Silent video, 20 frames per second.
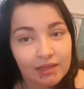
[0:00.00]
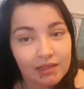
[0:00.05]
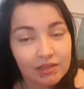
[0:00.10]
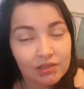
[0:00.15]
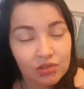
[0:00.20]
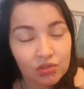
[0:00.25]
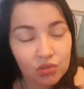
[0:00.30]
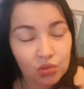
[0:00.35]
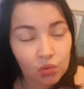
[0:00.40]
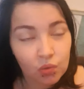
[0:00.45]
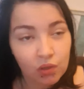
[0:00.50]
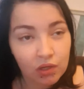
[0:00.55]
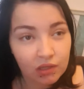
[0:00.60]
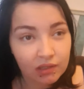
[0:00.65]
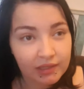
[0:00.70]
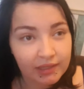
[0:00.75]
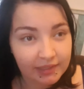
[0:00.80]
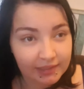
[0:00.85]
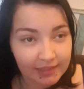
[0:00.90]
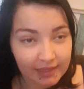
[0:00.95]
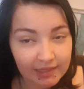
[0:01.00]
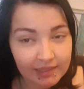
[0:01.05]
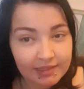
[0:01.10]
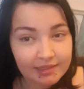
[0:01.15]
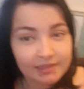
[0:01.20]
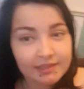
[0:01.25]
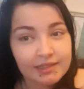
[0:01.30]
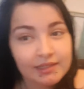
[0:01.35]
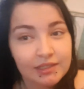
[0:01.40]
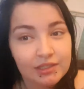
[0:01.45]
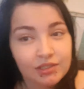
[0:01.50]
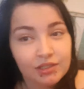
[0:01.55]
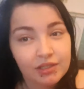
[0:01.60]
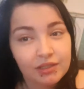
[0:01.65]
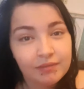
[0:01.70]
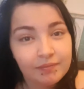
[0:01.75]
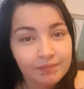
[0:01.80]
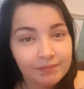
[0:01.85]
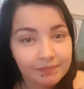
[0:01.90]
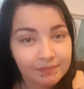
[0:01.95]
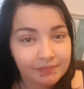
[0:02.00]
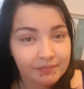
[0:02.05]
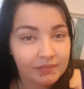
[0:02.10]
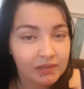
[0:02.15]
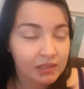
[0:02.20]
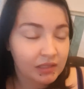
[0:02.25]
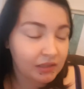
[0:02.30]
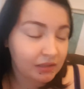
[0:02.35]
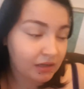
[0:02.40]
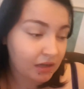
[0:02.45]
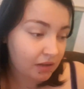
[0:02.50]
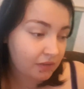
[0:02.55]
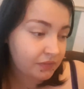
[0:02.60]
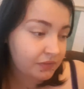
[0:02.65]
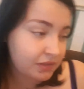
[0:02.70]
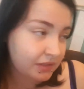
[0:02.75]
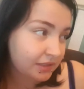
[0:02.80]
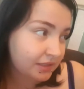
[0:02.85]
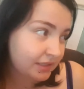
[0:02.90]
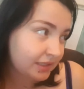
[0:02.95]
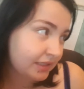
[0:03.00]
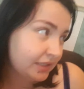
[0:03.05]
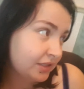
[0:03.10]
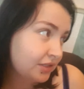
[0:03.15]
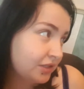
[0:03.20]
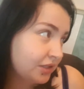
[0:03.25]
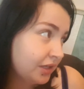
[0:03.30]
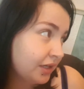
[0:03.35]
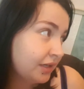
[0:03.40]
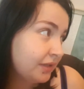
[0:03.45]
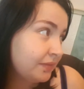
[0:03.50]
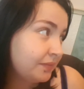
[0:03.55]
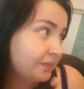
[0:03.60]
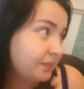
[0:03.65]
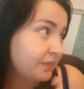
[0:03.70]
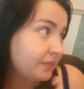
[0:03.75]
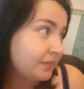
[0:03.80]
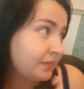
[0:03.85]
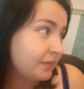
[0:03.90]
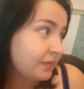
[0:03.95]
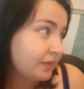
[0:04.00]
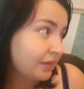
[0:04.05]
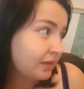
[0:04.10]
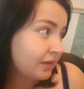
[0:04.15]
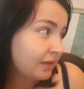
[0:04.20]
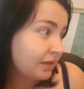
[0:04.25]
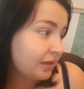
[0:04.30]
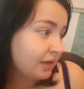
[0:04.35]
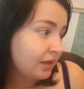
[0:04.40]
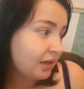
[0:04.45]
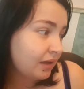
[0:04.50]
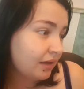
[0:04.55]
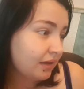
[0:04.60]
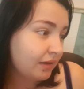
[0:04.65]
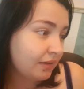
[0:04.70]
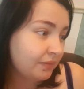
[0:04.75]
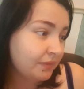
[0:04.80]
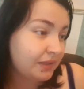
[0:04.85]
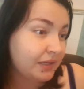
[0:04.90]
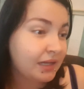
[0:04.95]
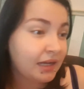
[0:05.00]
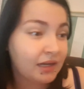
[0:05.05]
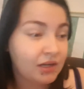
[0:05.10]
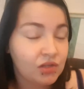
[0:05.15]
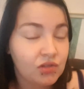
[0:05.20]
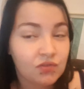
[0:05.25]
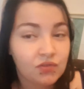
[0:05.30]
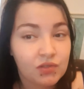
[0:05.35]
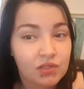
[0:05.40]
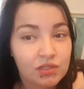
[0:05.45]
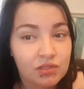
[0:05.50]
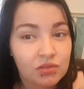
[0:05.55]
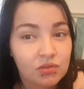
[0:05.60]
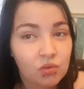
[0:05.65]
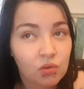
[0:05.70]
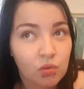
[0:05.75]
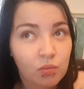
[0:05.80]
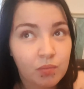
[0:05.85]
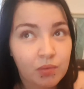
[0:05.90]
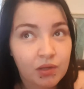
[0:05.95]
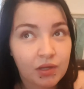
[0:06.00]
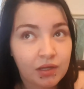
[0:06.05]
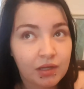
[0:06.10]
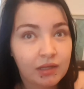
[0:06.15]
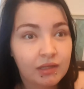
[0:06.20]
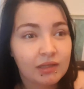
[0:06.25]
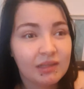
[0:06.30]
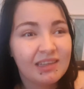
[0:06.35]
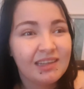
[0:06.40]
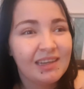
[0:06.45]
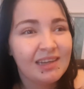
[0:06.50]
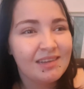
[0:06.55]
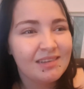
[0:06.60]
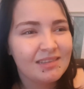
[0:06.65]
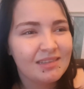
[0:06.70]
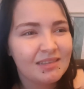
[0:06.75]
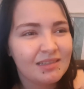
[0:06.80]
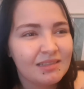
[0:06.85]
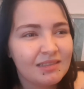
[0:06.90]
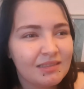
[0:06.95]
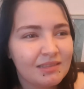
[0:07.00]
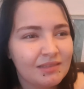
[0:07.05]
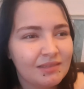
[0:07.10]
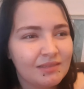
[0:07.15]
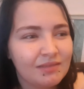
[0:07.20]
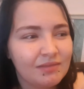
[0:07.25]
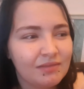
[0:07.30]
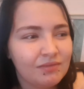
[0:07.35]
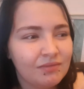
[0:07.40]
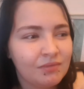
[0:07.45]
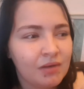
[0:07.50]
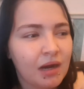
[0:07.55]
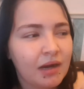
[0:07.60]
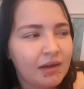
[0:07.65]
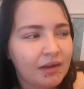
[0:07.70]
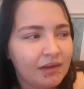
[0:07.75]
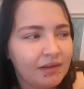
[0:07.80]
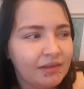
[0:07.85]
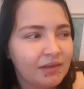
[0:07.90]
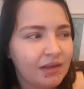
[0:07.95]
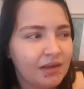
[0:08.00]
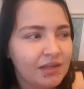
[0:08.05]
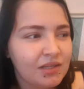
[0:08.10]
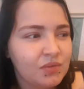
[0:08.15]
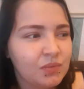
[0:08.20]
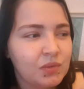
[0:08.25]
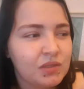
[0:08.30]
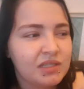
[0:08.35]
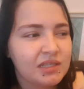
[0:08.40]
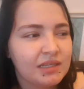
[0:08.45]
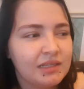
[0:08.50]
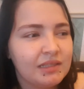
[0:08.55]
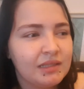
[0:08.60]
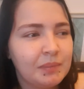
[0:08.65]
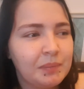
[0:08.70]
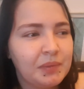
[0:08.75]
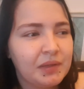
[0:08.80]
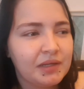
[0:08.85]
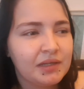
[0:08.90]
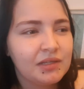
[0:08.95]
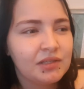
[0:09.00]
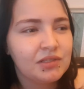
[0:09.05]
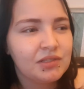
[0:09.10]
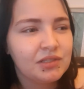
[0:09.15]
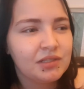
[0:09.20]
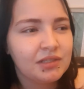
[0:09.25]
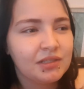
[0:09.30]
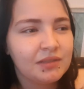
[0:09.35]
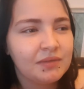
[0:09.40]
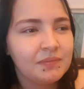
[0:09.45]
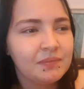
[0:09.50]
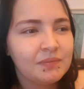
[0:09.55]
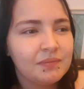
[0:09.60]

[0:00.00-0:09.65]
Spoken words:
school, he likes his teacher. He loves his teacher. He had his first school book, and he has to recognize what's in the picture.